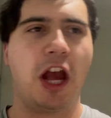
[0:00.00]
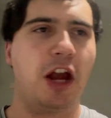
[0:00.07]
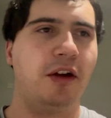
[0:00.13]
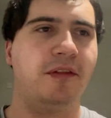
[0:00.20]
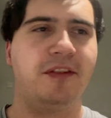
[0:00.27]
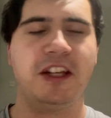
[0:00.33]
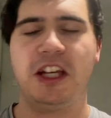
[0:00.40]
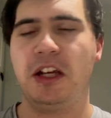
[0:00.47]

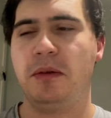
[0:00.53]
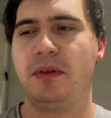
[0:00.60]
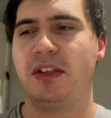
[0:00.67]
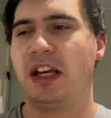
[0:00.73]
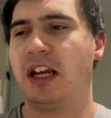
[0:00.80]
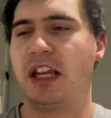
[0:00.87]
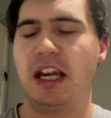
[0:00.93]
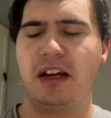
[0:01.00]

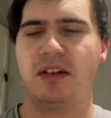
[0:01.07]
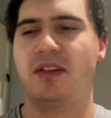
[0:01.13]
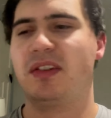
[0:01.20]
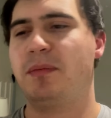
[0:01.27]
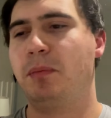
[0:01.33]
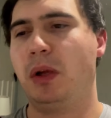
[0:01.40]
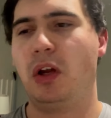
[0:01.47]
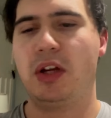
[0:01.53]
overusing, and
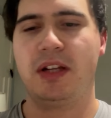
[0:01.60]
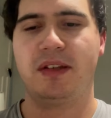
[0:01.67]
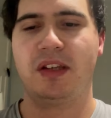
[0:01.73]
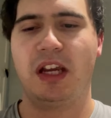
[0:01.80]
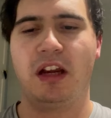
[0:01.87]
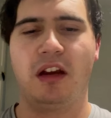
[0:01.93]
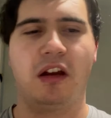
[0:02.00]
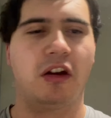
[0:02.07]

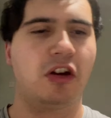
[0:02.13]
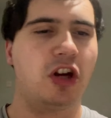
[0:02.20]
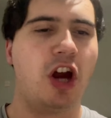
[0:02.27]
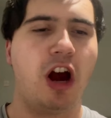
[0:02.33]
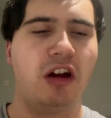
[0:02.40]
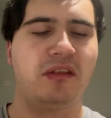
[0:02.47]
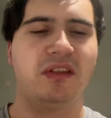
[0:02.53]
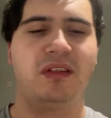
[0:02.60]
exploiting
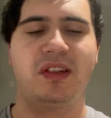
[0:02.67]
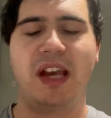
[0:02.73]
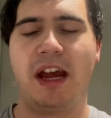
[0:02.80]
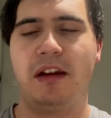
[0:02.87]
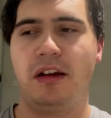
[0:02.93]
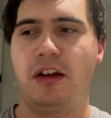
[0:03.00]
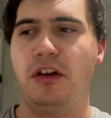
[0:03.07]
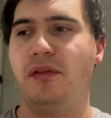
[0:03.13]

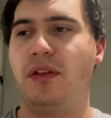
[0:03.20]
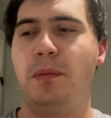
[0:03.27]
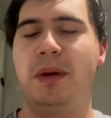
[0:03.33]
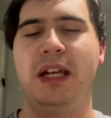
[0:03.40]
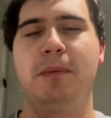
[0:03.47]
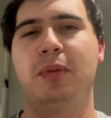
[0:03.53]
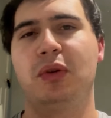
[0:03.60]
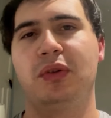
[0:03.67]
content and other
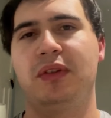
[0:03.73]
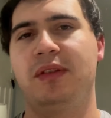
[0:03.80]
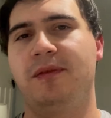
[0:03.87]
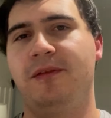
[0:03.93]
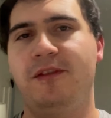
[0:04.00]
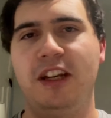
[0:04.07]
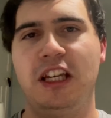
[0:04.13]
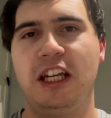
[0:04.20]
people's
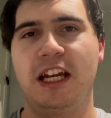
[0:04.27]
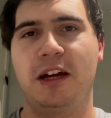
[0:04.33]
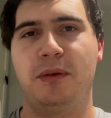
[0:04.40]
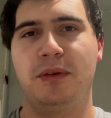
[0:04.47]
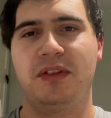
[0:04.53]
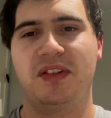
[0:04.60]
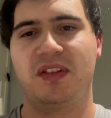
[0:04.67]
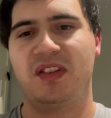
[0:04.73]

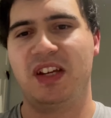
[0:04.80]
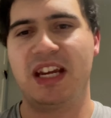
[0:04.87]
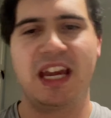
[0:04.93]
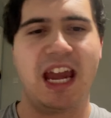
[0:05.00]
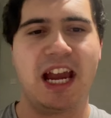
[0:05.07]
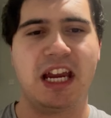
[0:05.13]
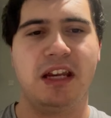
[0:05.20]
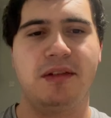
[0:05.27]
videos to
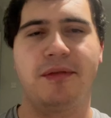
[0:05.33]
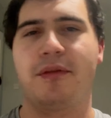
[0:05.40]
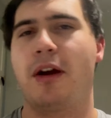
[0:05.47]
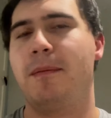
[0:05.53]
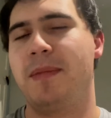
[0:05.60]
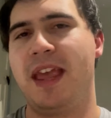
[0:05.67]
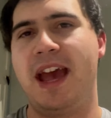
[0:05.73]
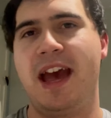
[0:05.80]
gain
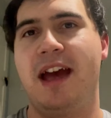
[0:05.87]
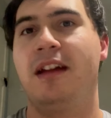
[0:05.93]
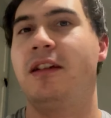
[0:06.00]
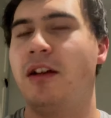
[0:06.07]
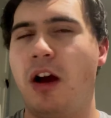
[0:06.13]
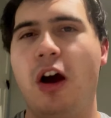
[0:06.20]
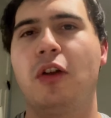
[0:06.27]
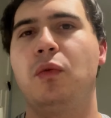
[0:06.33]
from there
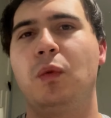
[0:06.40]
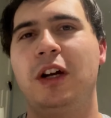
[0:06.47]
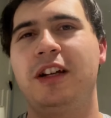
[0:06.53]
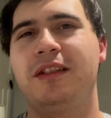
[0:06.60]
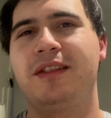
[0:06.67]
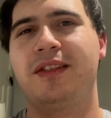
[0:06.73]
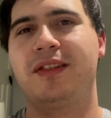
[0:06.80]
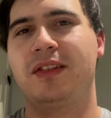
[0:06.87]

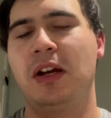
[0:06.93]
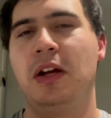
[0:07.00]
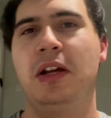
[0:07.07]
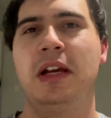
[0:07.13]
onwards